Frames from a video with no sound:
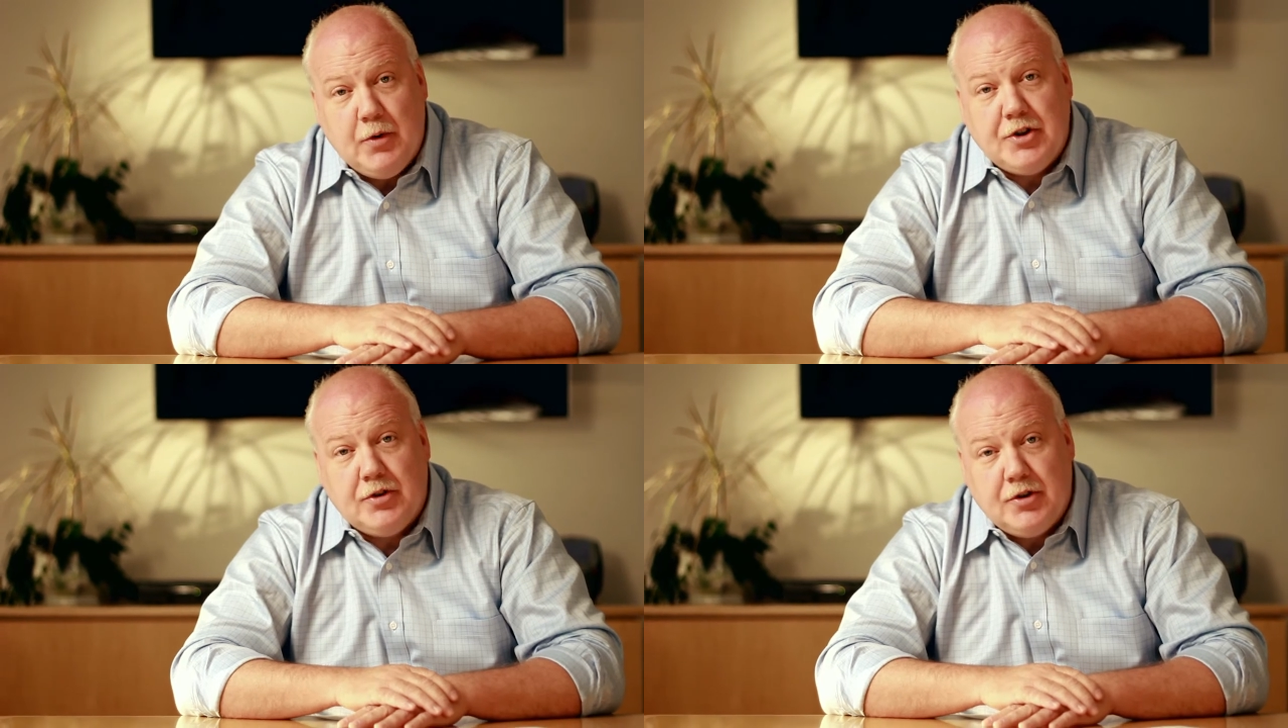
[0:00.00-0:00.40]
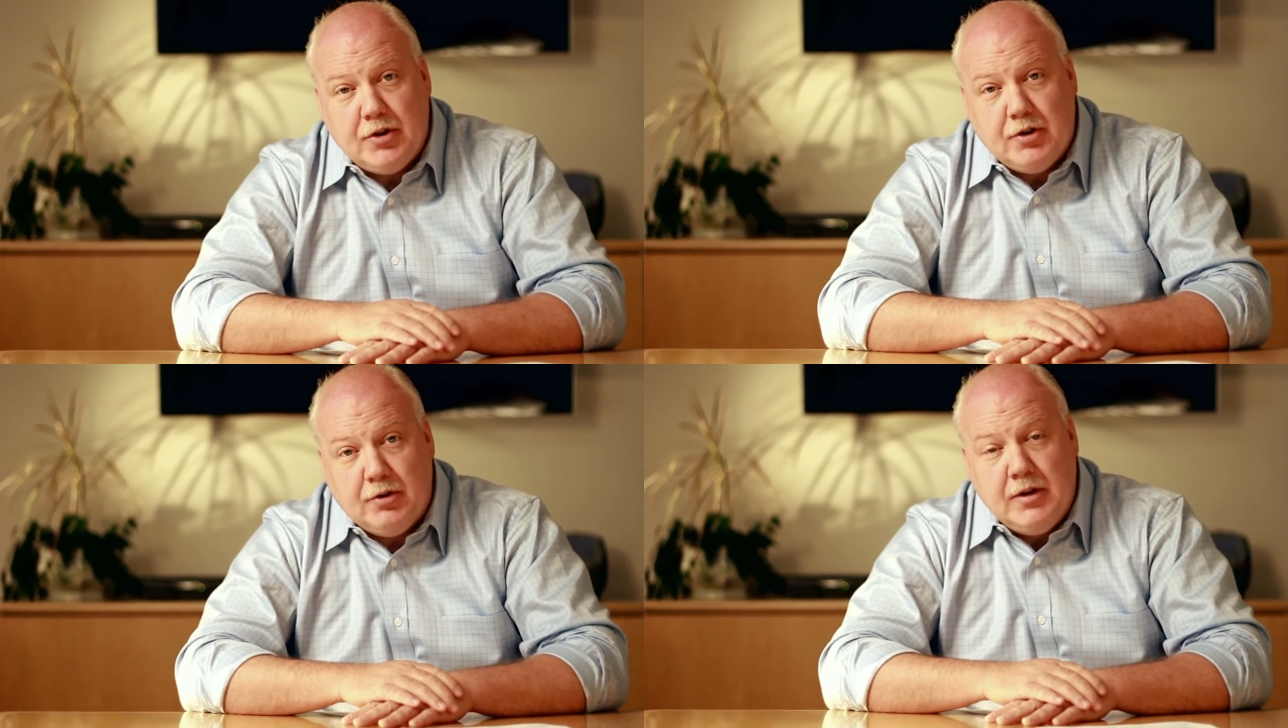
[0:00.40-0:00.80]
which are
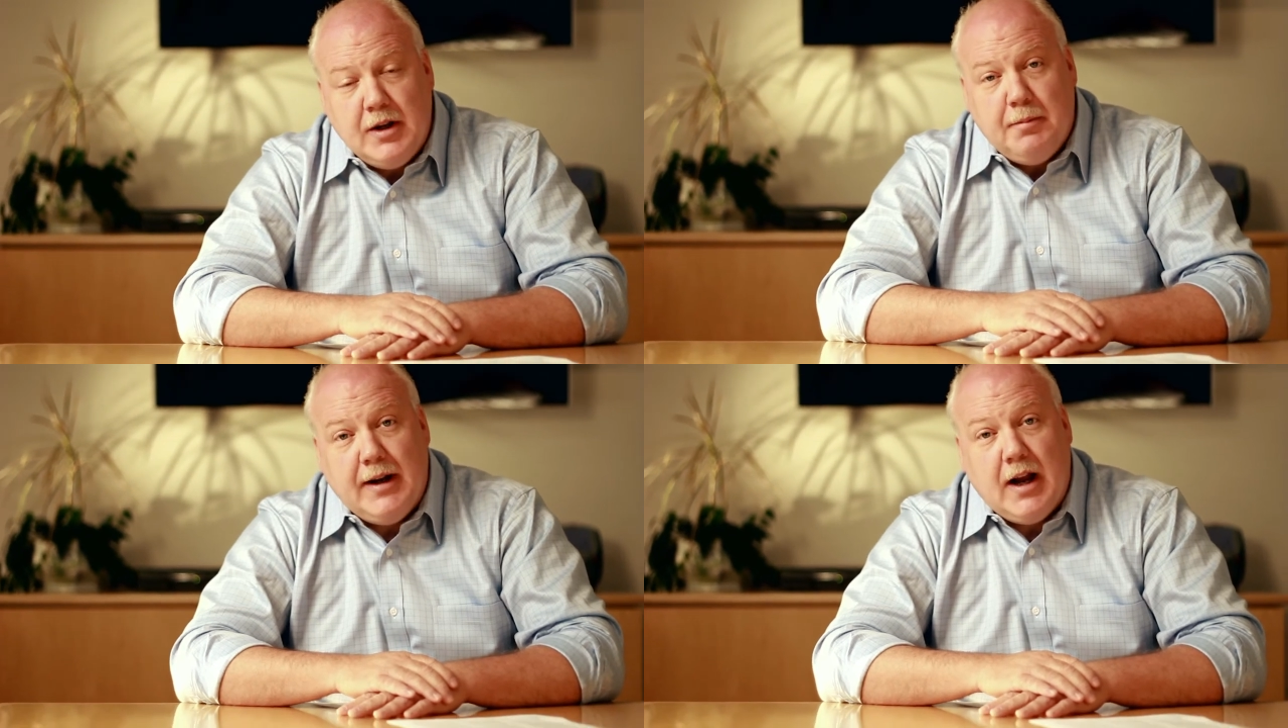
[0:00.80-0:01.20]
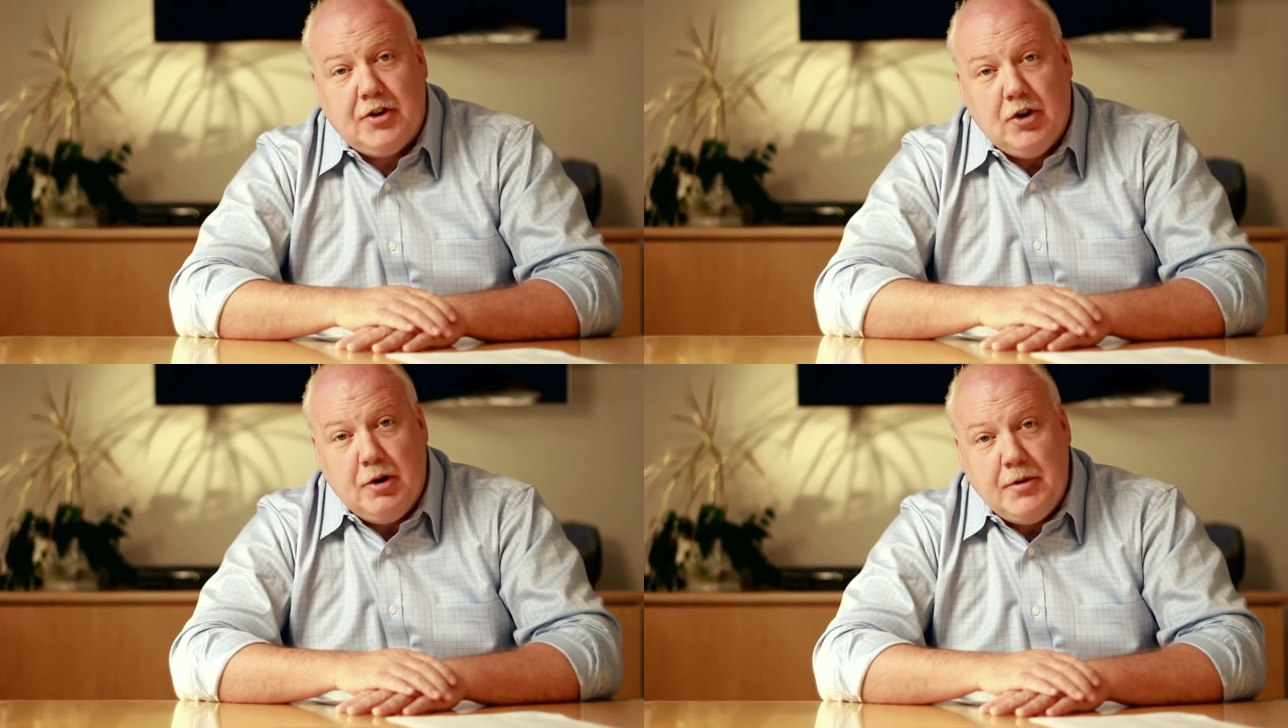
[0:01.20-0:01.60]
due by
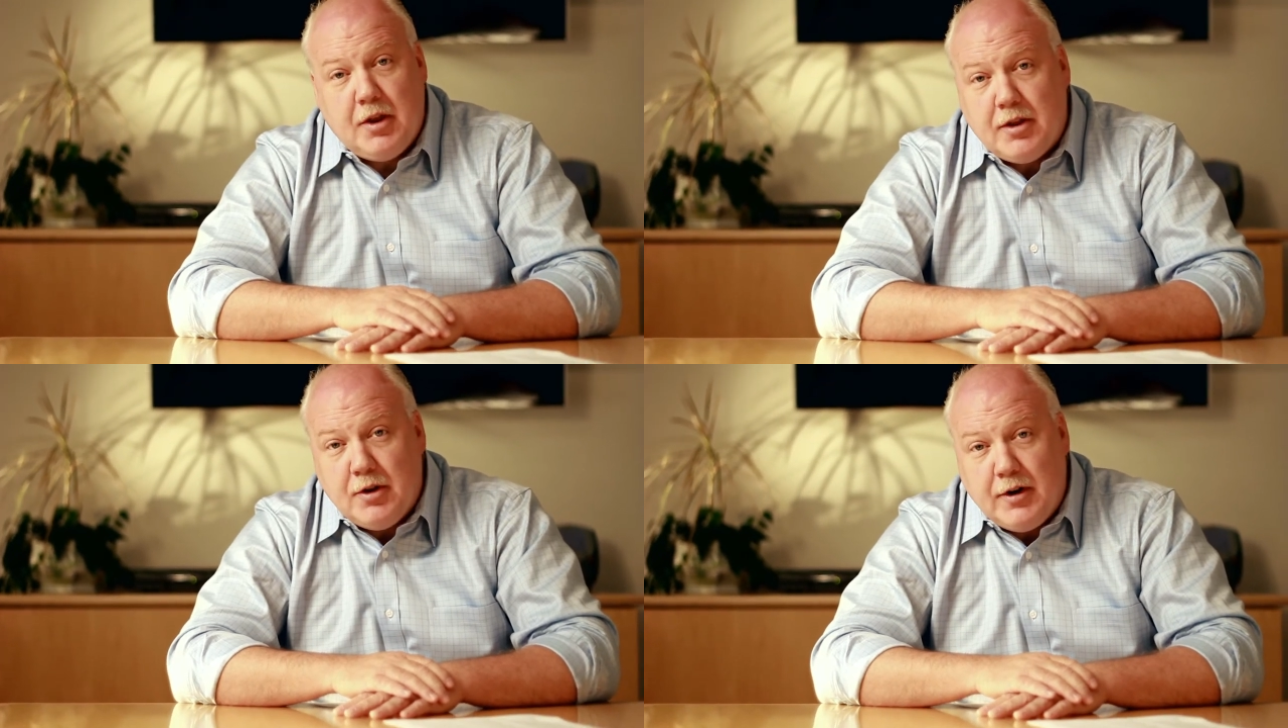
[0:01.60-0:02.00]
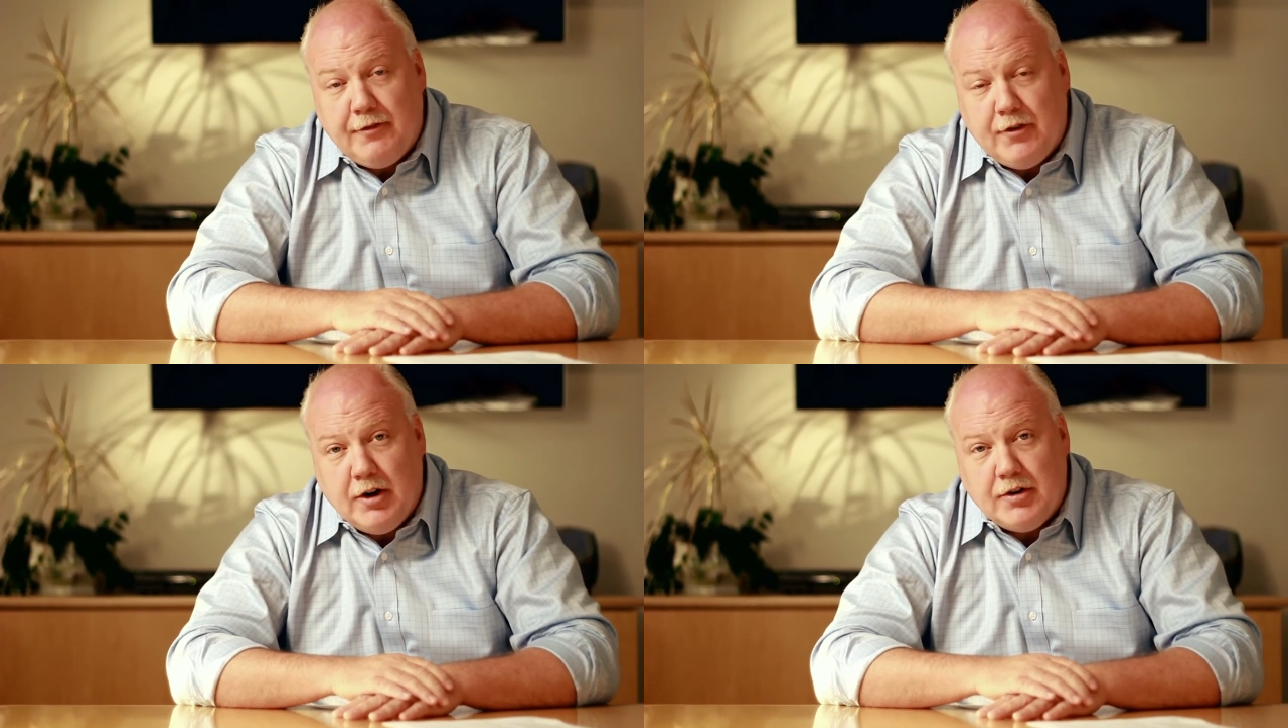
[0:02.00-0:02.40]
October the
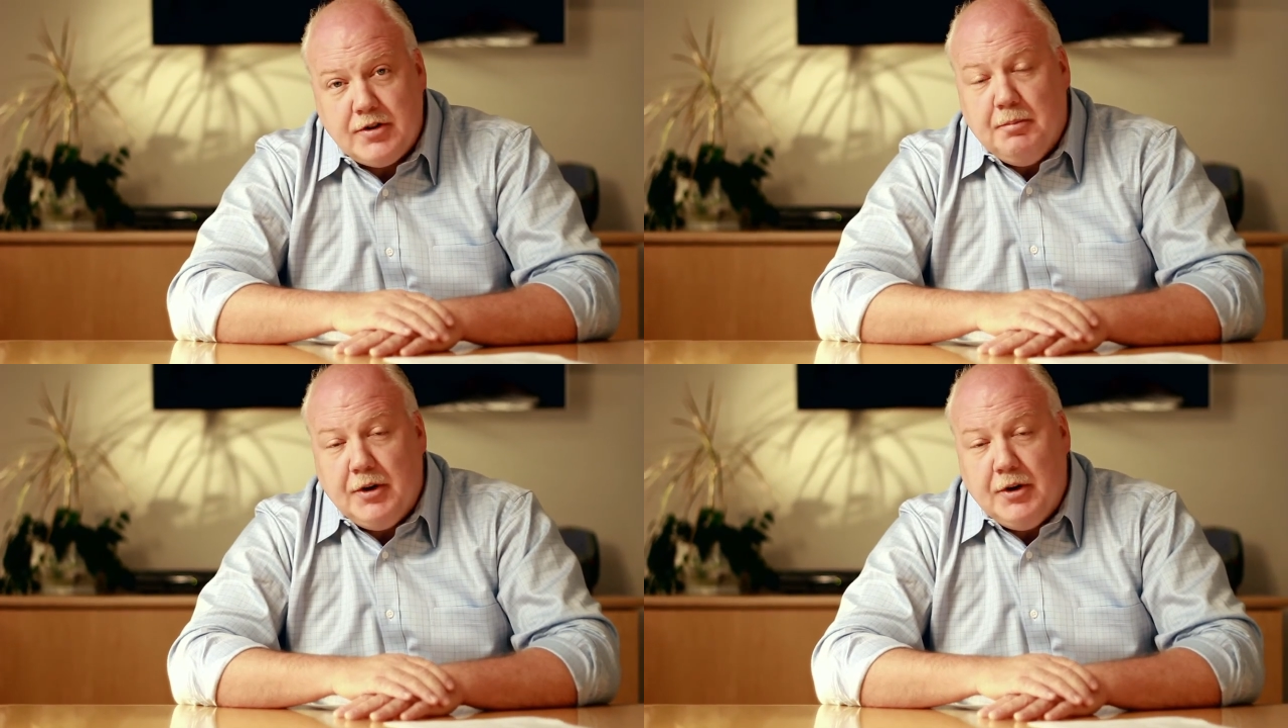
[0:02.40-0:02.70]
31st.